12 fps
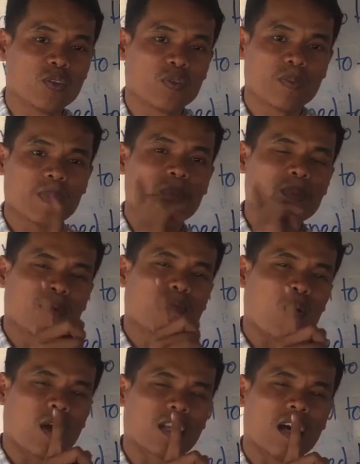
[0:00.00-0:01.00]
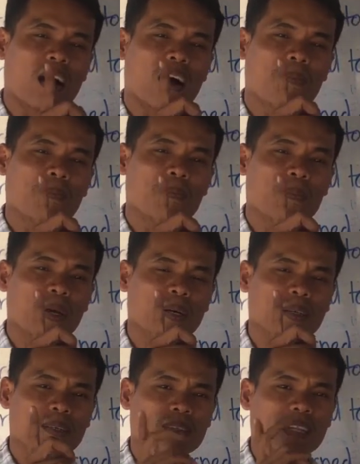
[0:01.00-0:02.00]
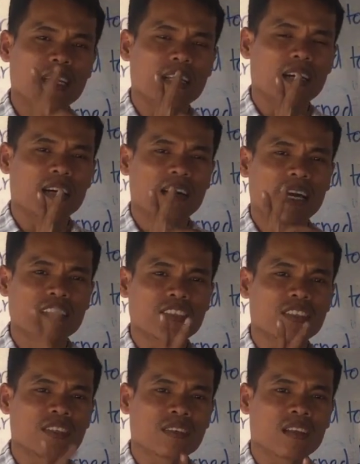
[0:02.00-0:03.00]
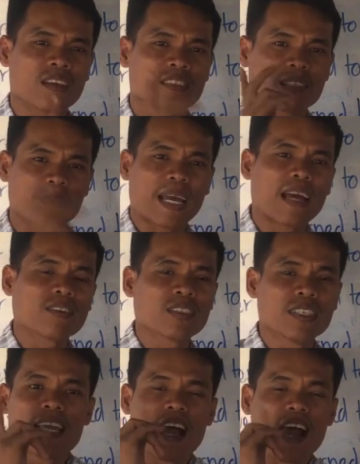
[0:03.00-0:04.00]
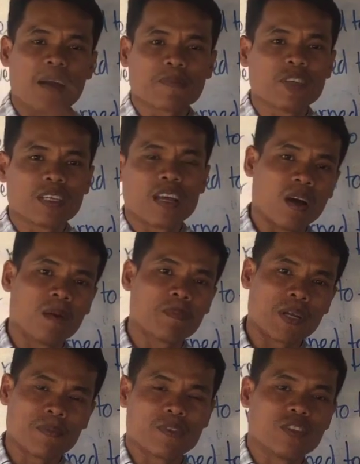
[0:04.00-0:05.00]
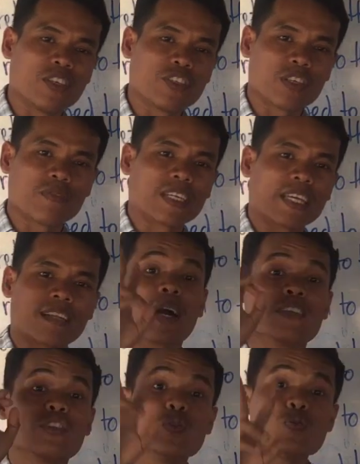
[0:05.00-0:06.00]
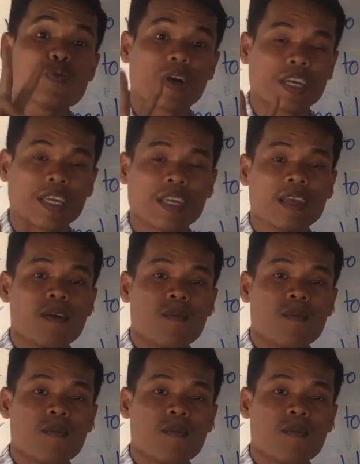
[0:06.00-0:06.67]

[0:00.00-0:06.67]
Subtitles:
You remember one of adjective clause about object or preposition, we can write two ways.